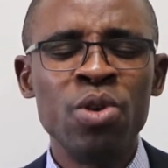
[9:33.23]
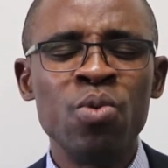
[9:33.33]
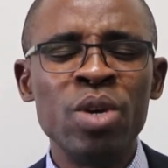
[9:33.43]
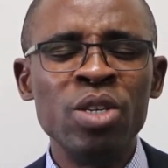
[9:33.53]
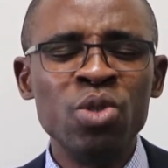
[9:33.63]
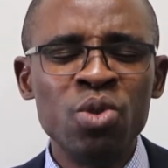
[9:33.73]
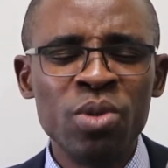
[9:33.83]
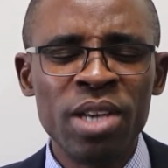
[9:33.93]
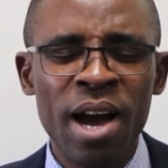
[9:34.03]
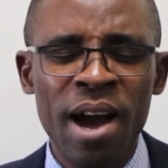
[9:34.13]
you into
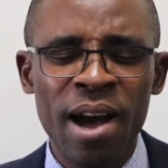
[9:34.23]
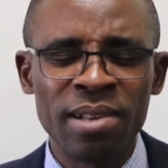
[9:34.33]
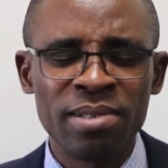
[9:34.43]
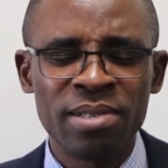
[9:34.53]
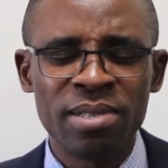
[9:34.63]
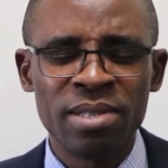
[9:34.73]
their heart,